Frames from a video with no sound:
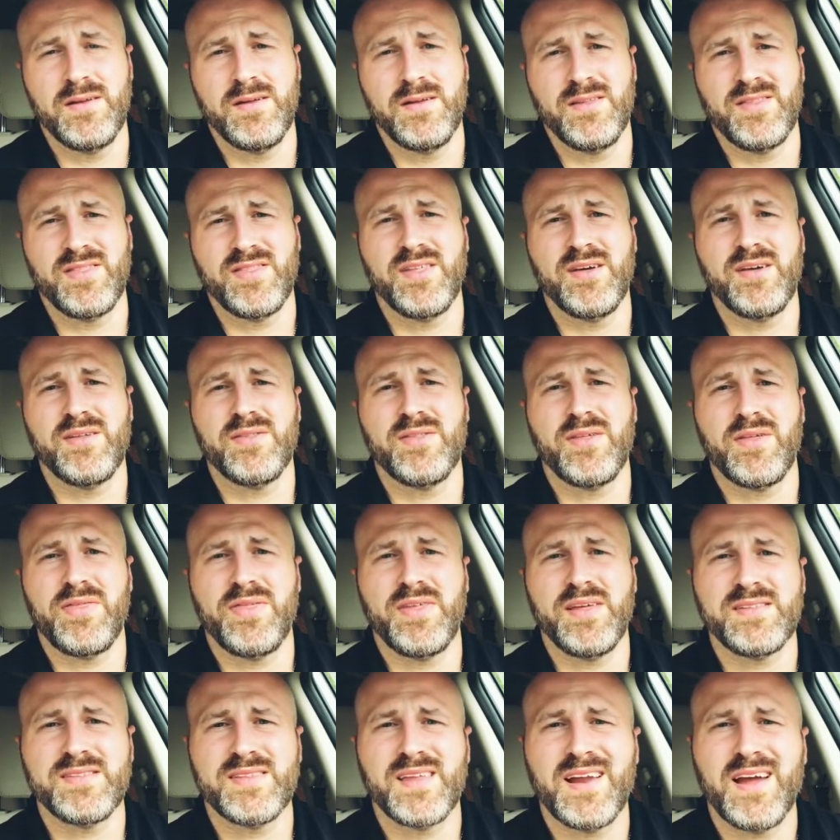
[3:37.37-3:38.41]
The
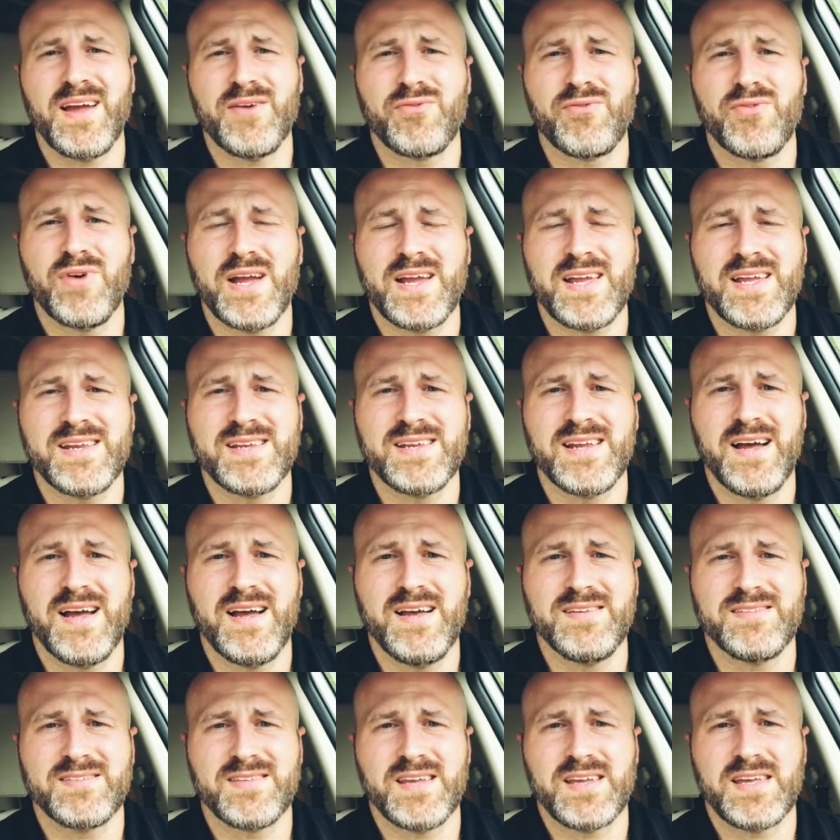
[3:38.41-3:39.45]
thing that I
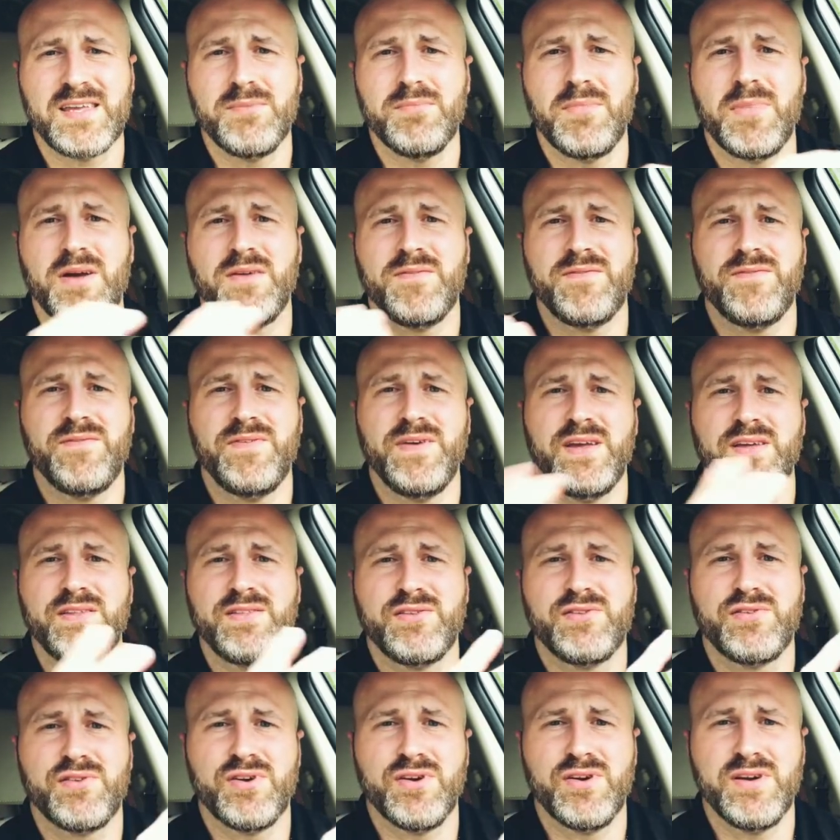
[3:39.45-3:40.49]
recognize, in my
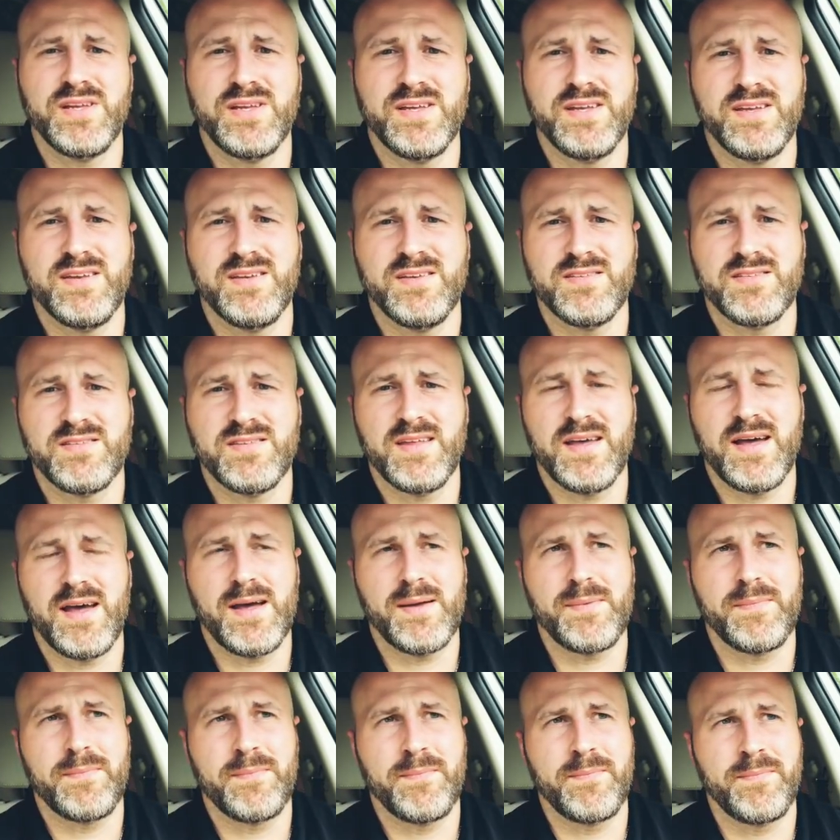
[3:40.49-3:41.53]
faith journey, is
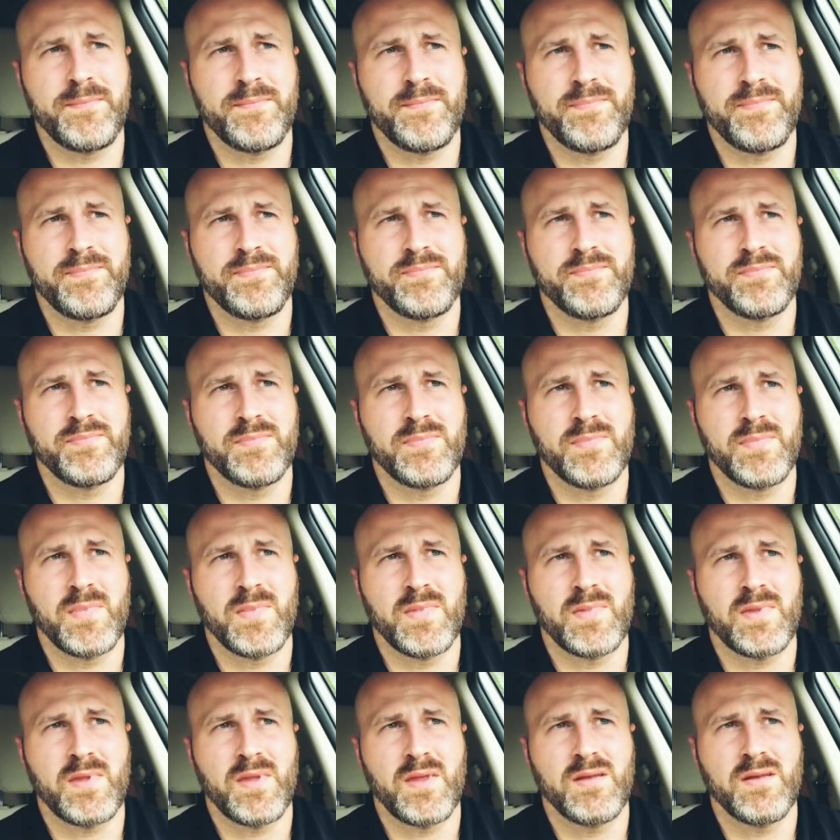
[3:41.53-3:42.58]
that
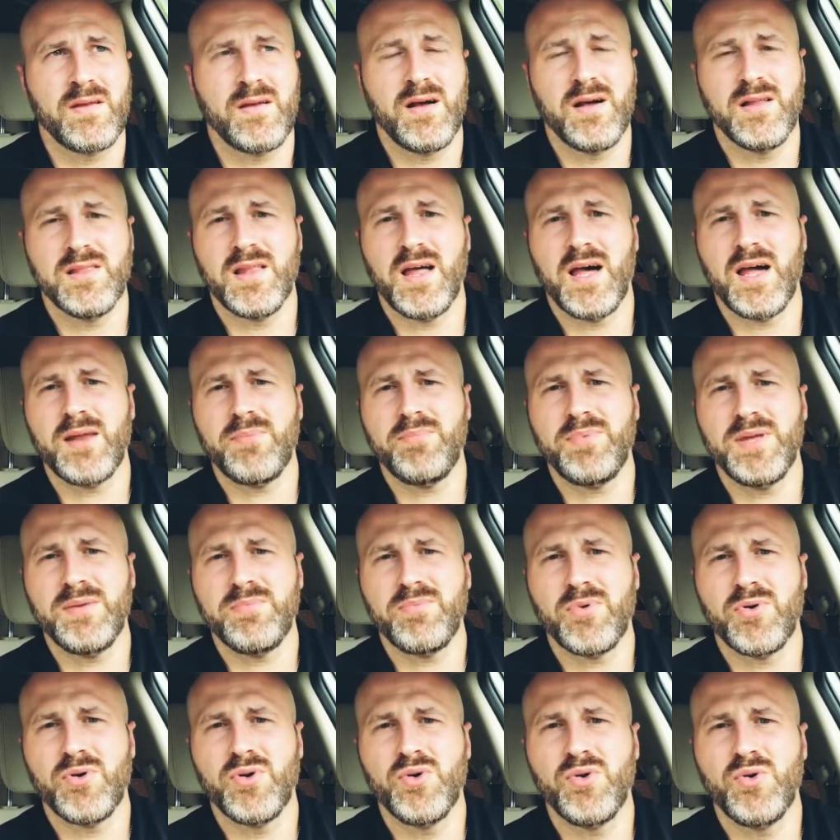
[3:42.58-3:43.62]
a lot of
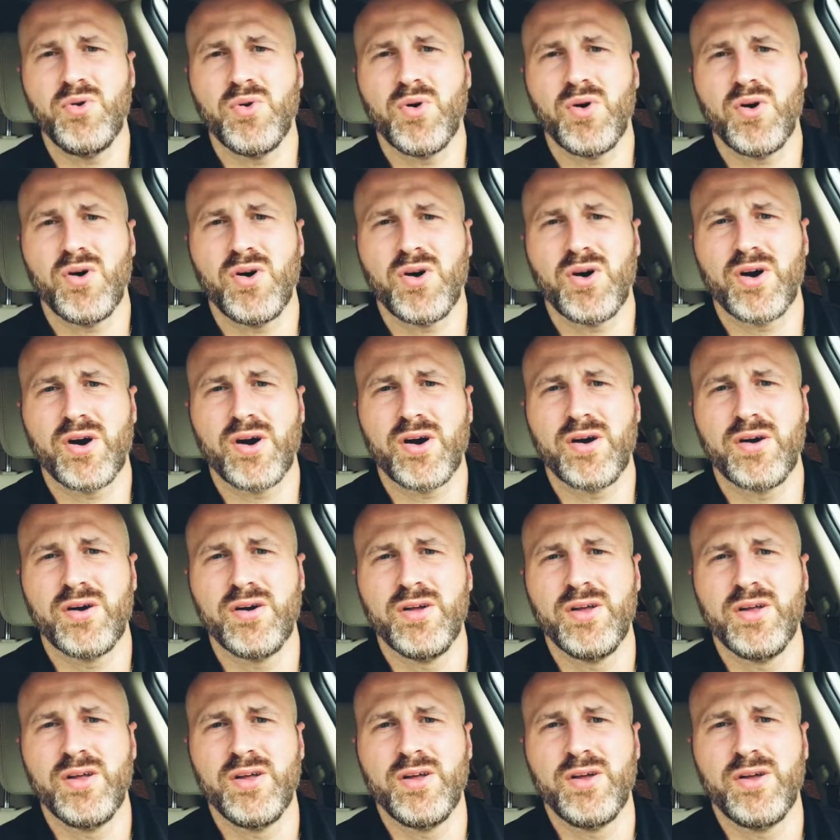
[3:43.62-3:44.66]
people who are
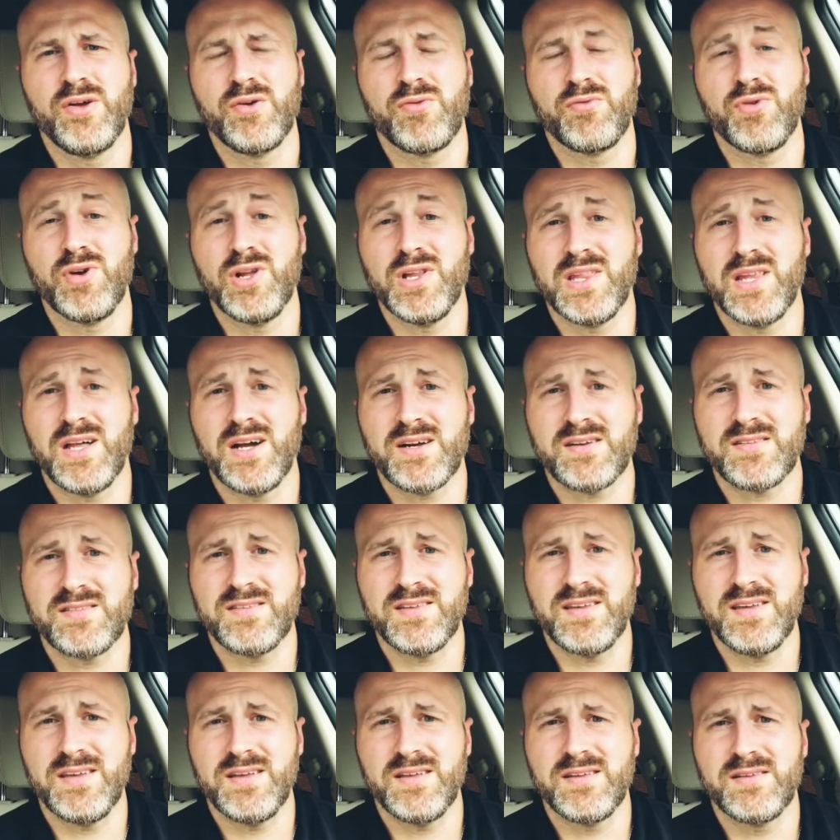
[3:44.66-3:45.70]

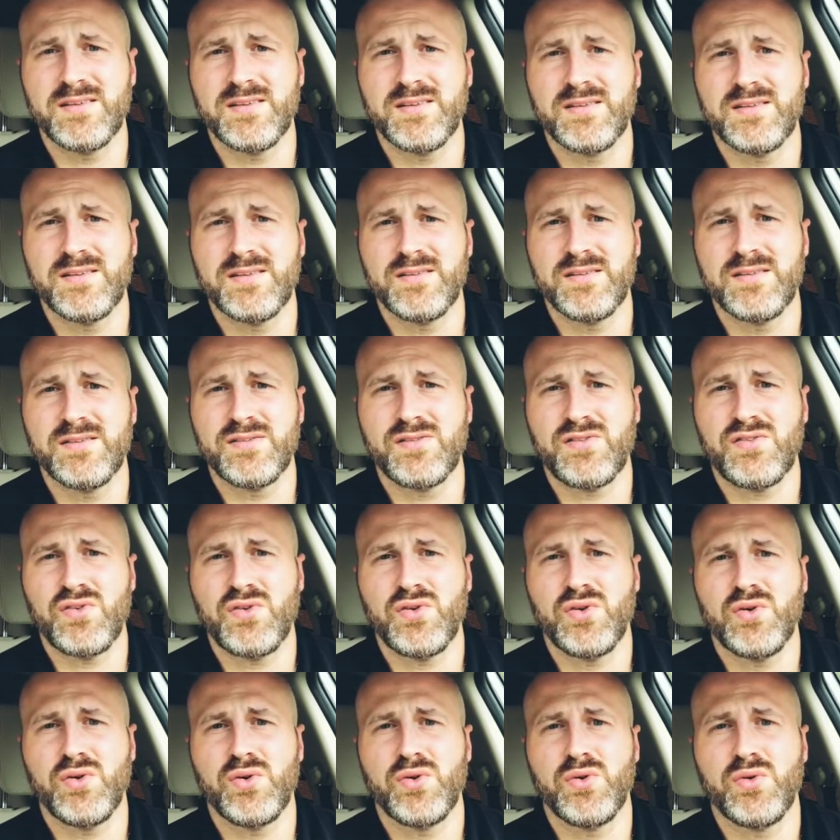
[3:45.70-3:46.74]
reluctant
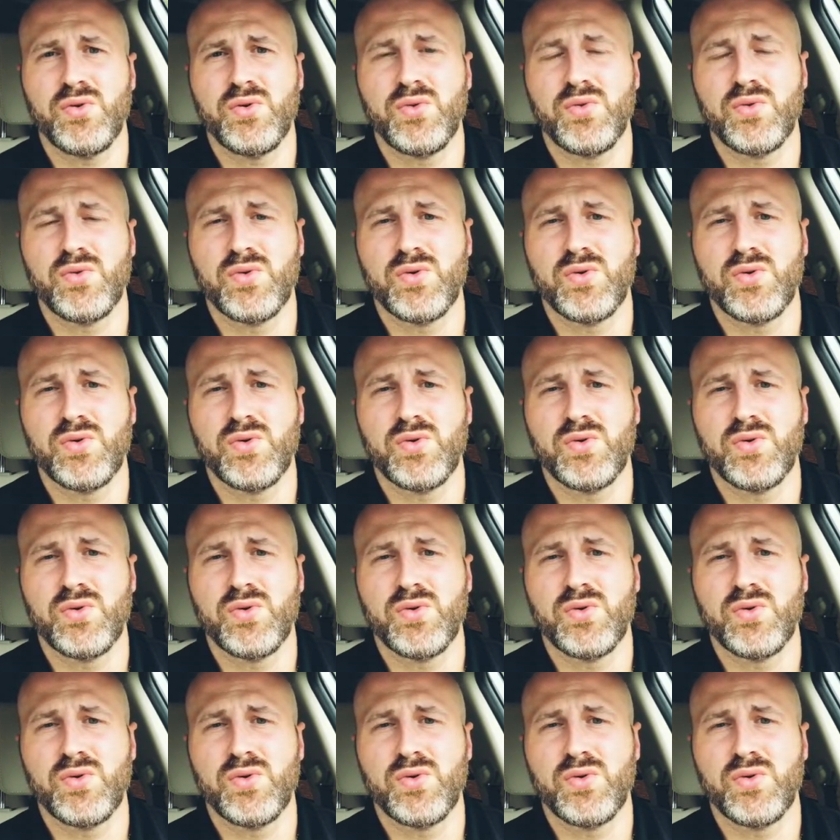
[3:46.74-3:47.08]
to